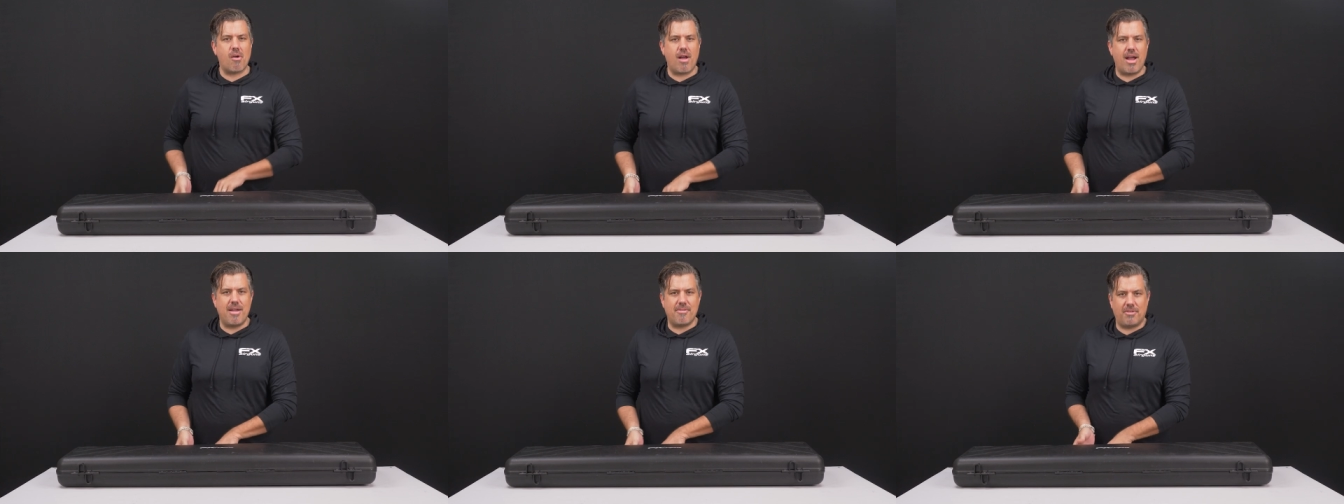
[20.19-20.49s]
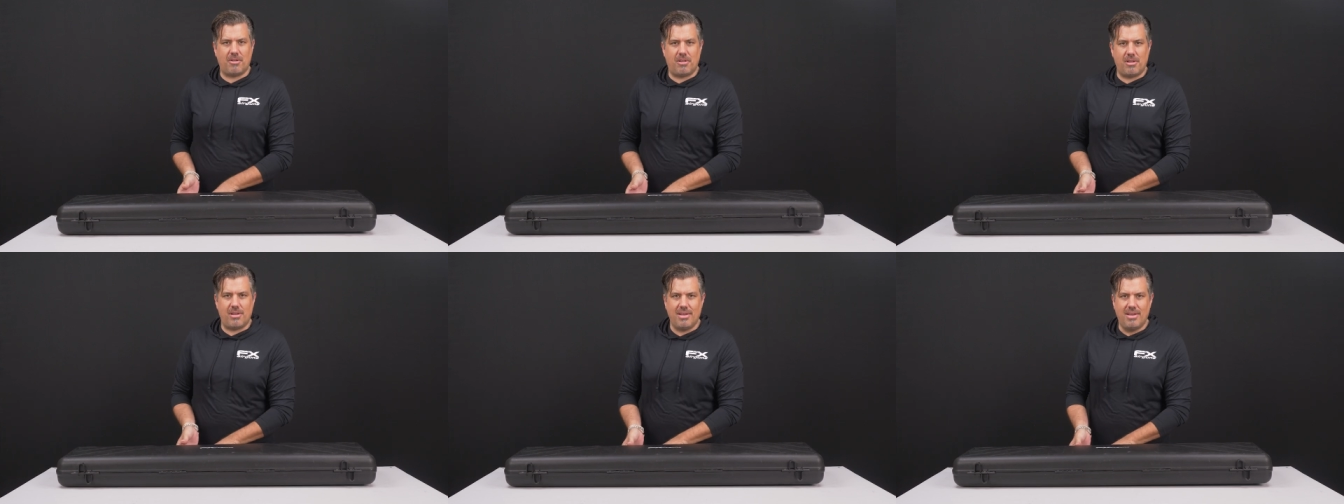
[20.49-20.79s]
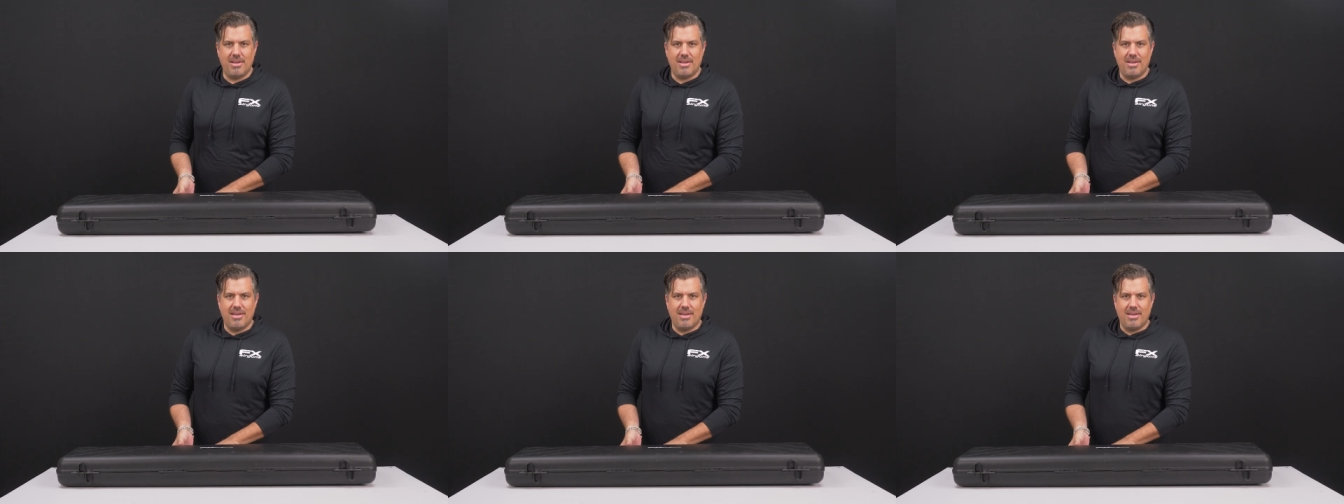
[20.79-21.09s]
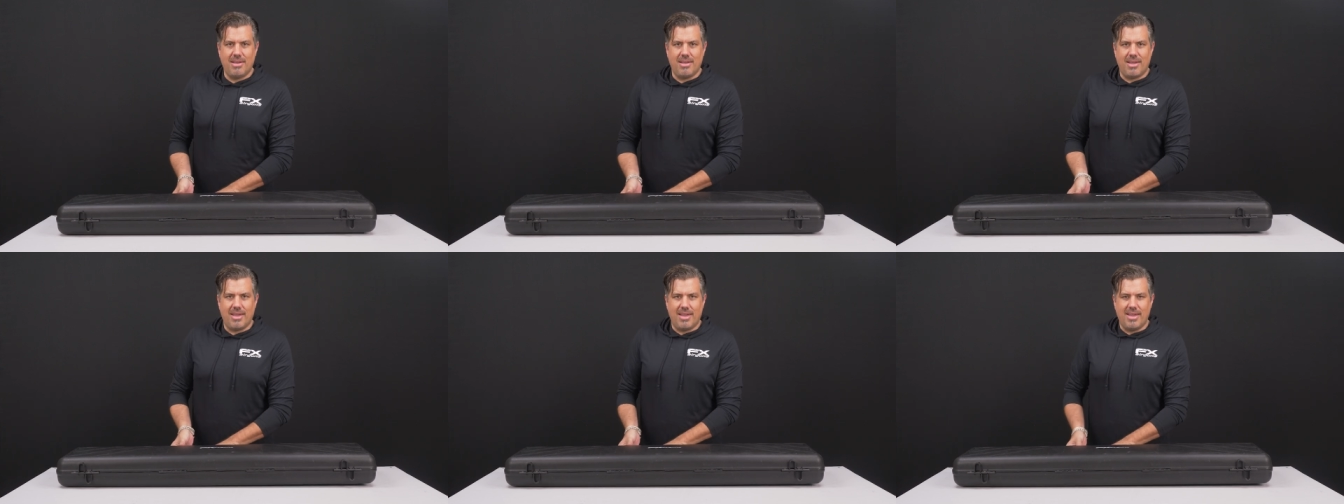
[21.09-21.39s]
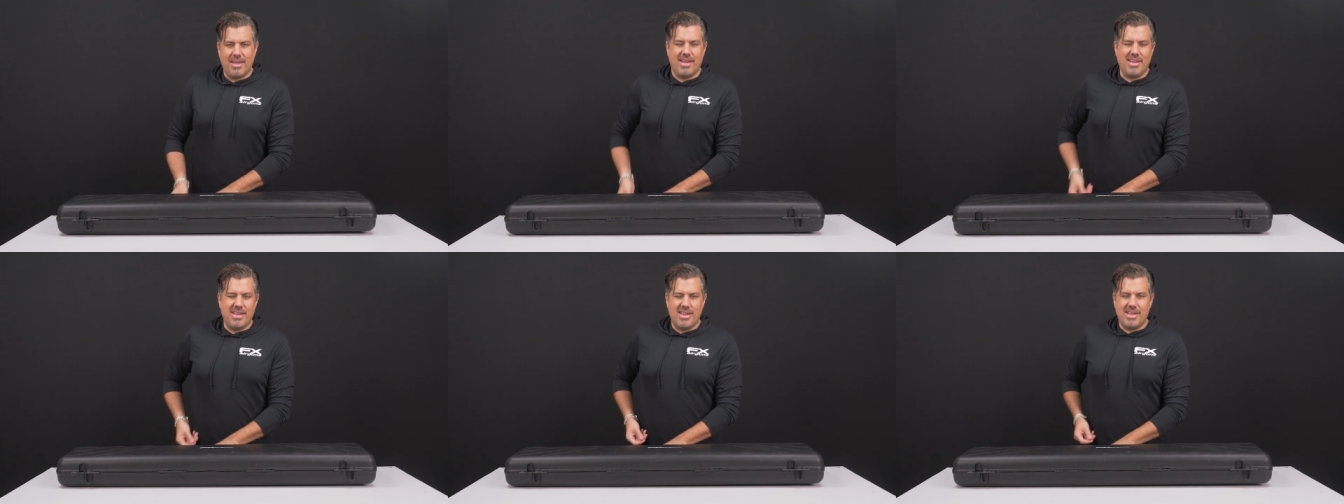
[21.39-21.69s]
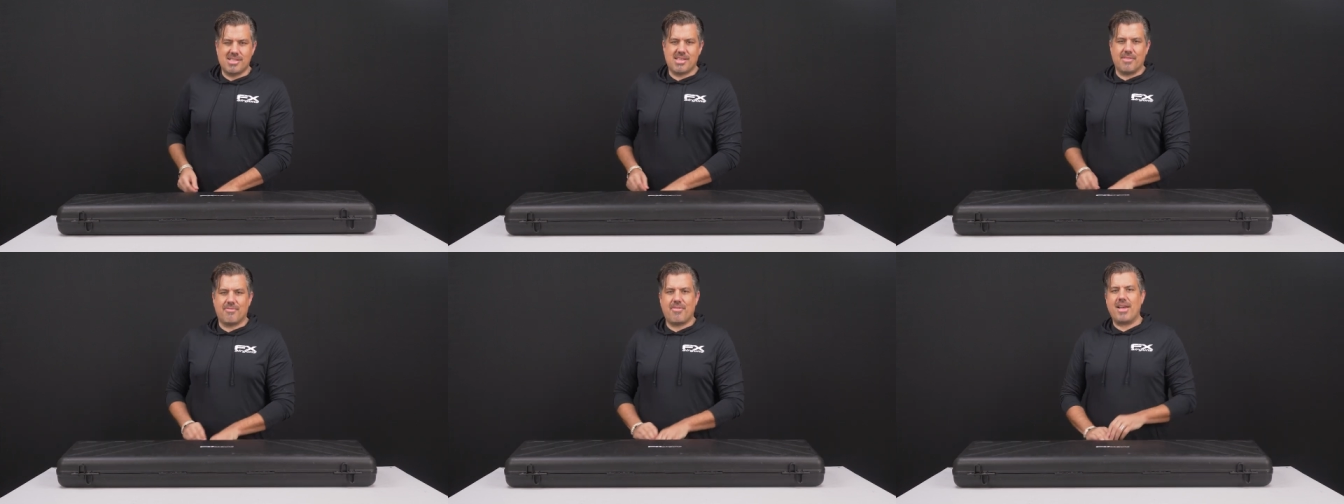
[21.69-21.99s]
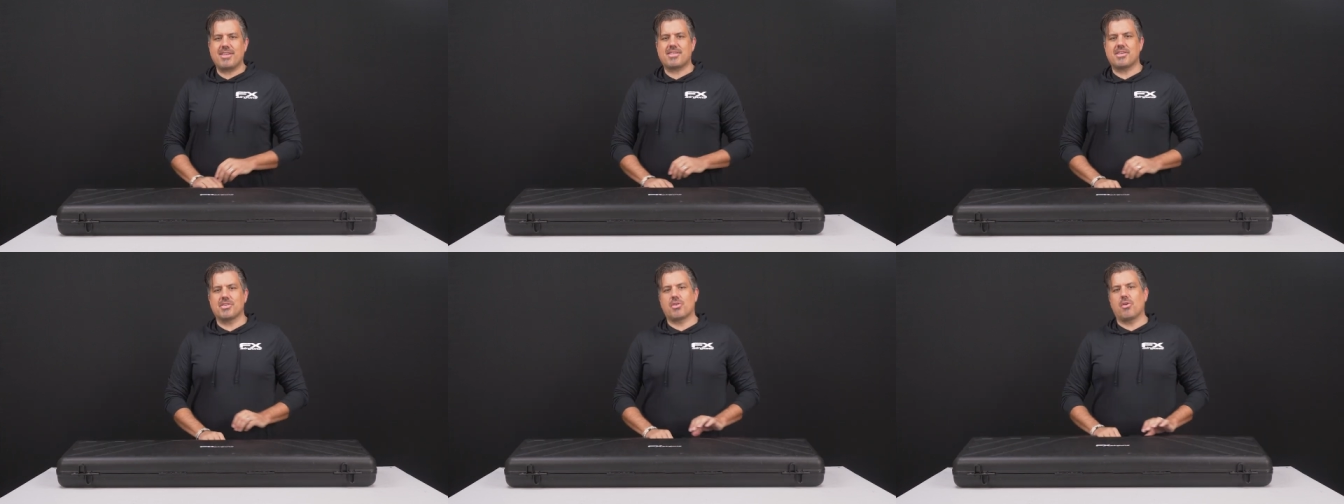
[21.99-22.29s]
rifle, is the
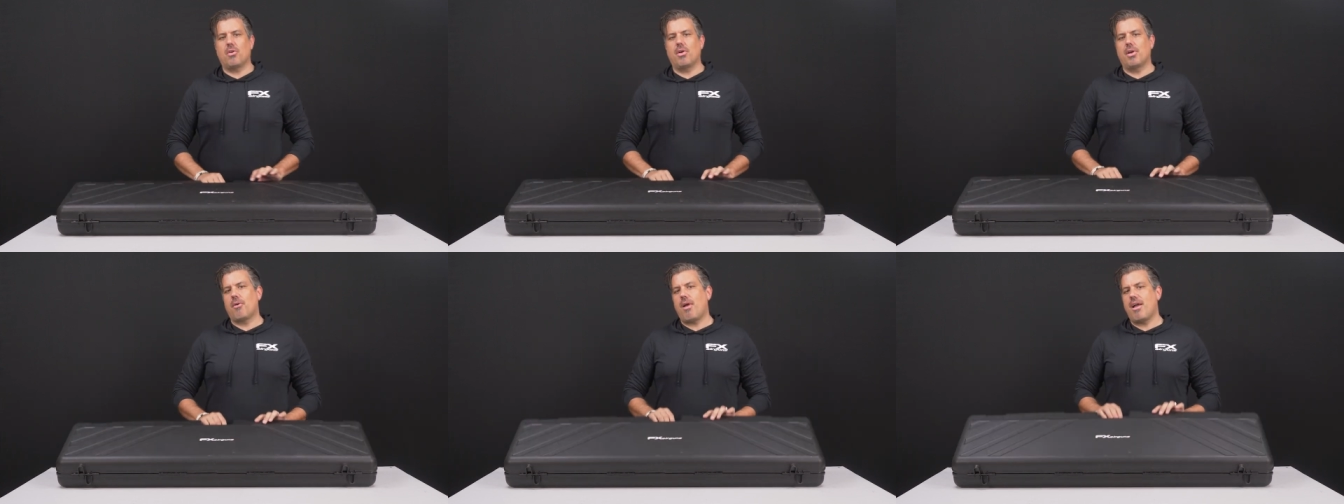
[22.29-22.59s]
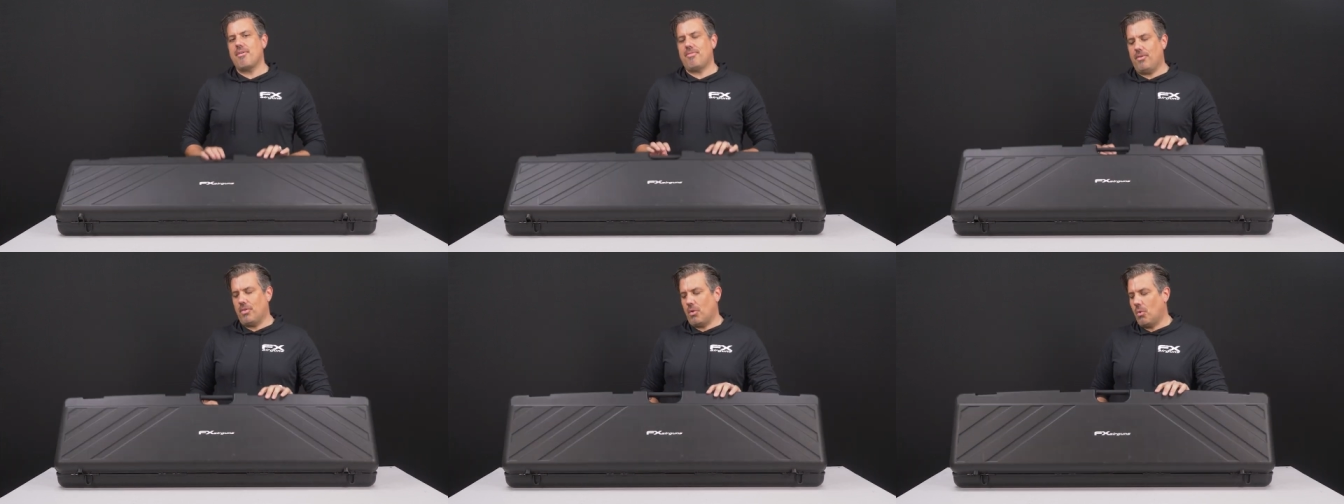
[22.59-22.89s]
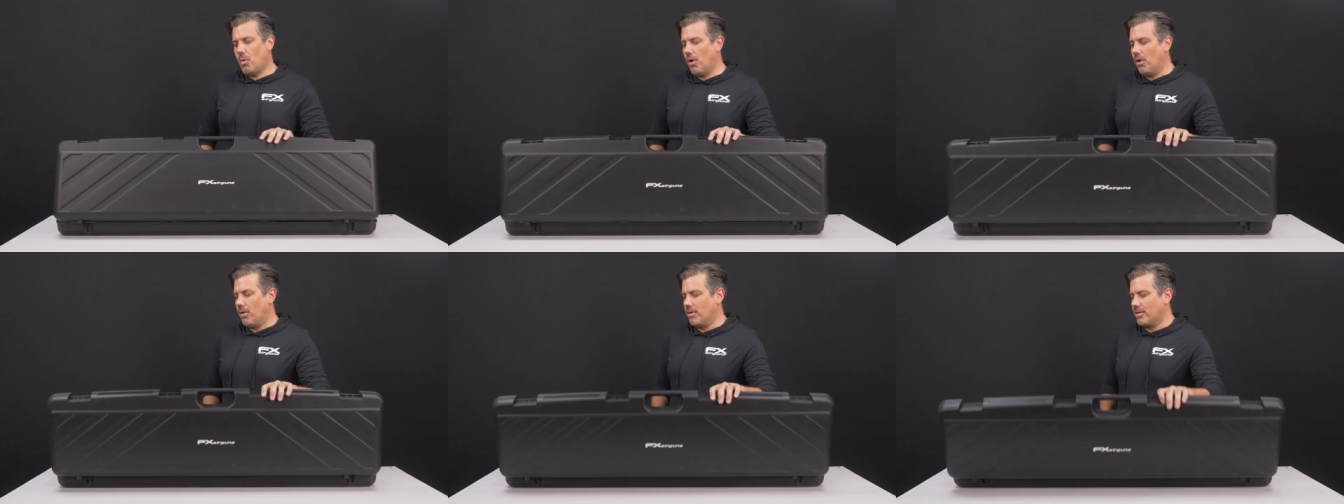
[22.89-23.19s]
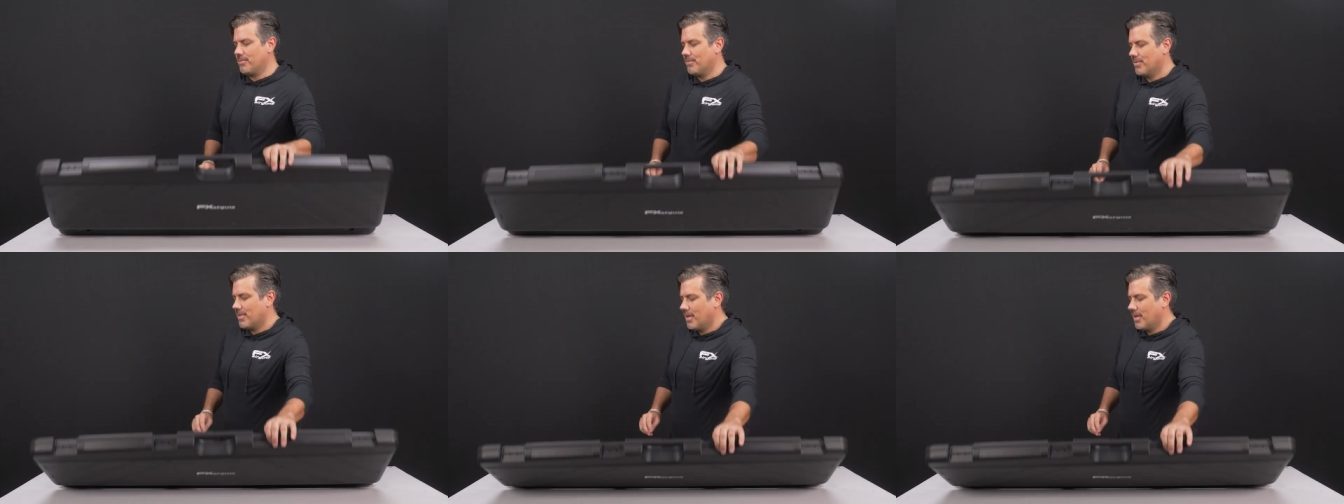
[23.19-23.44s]
fastest growing rifle in the world.